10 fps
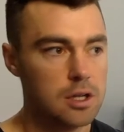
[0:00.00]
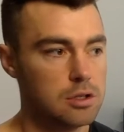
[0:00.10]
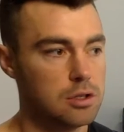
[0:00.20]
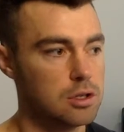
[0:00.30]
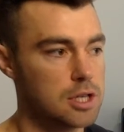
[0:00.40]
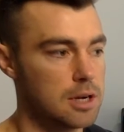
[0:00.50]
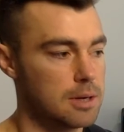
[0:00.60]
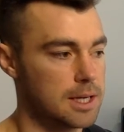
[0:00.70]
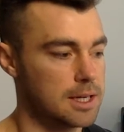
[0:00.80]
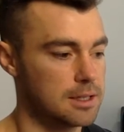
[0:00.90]
You're not
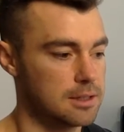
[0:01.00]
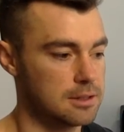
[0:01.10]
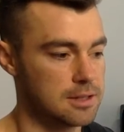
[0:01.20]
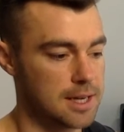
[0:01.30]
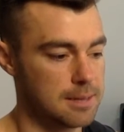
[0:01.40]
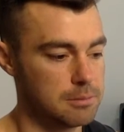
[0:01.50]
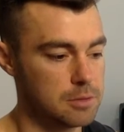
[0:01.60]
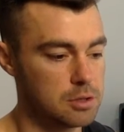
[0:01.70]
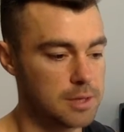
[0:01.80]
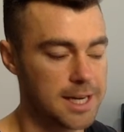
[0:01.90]
going and um,
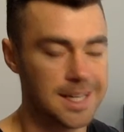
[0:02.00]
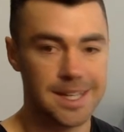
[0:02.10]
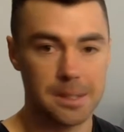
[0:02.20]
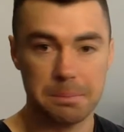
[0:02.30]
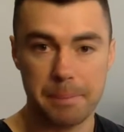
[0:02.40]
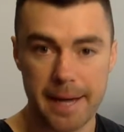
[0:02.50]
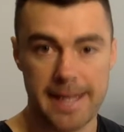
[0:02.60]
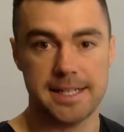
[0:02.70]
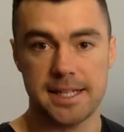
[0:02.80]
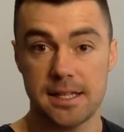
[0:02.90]
doing anything
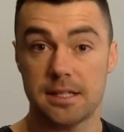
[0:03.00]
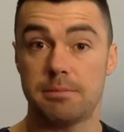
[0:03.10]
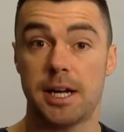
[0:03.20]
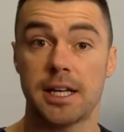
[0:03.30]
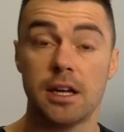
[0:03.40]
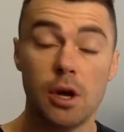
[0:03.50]
bad to get this money.